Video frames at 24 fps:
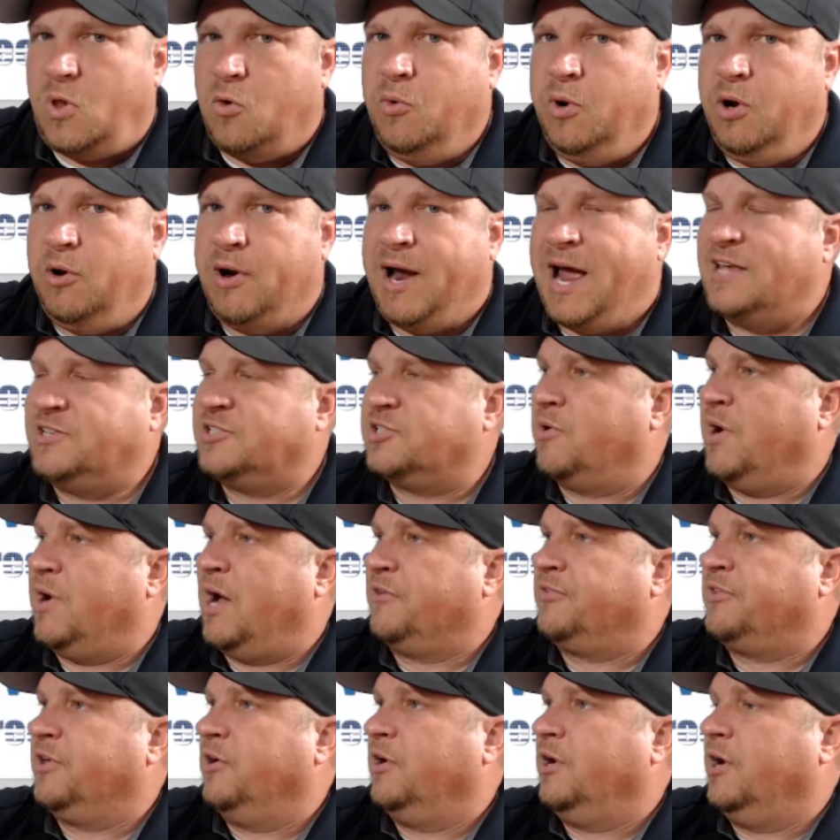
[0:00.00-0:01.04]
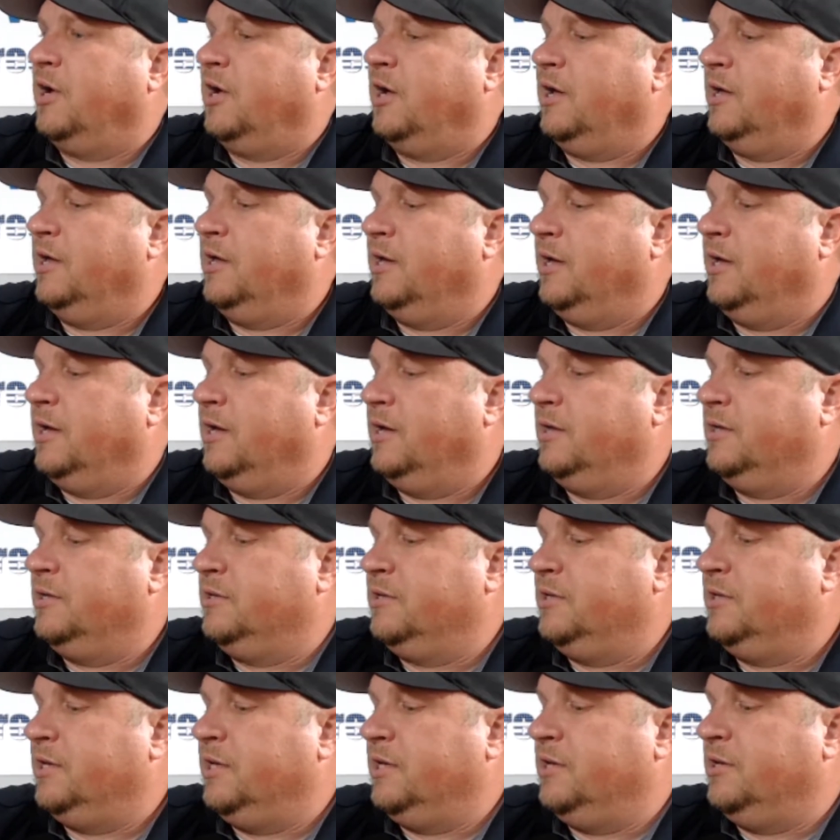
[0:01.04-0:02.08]
we were asked to go out there
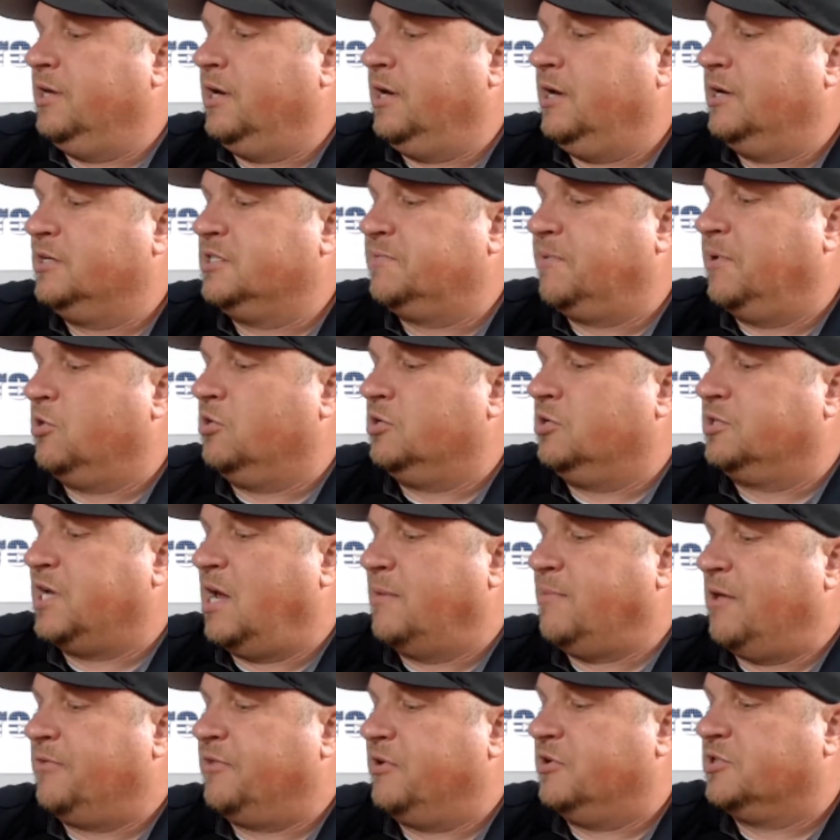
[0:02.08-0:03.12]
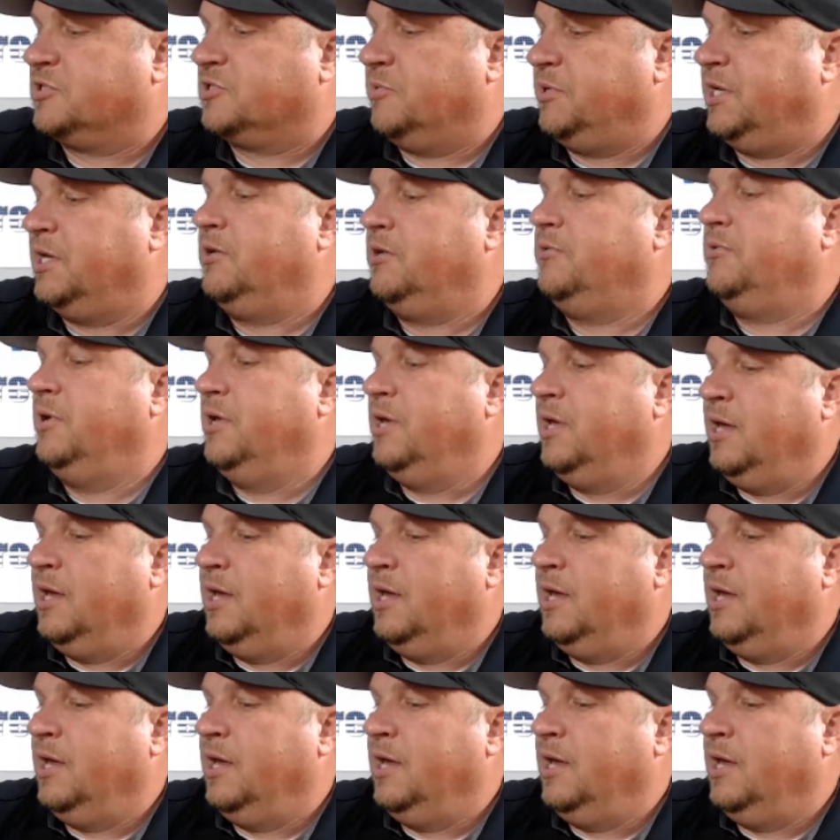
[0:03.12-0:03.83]
and spend a little time out there. So we did.